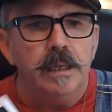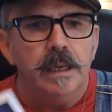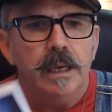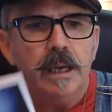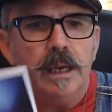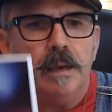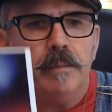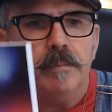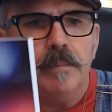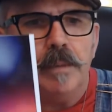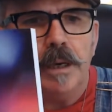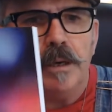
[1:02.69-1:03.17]

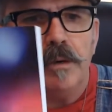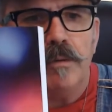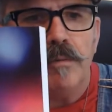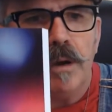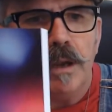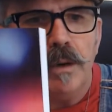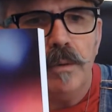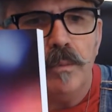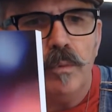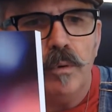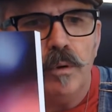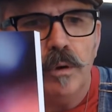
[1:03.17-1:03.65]
a
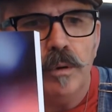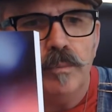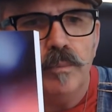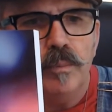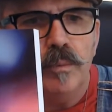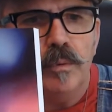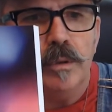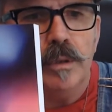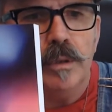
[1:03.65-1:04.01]
great workbook,